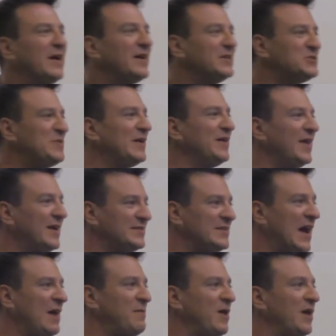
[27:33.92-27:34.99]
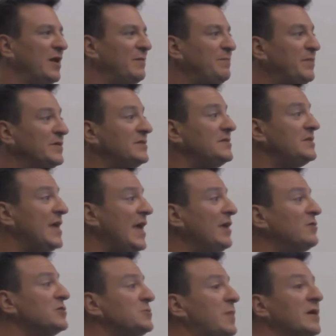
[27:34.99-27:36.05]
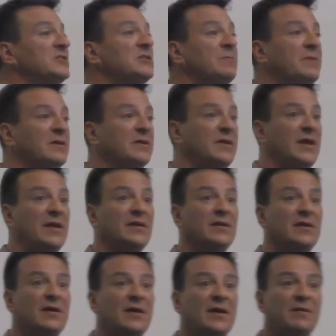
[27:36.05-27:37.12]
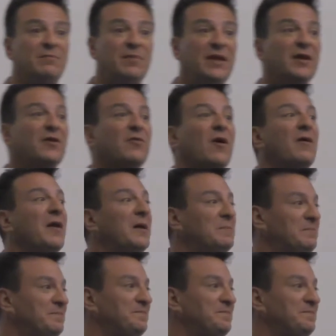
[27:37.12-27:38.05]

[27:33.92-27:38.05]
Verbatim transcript: going to spend a lot of time on it. But take responsibility and be a grown up.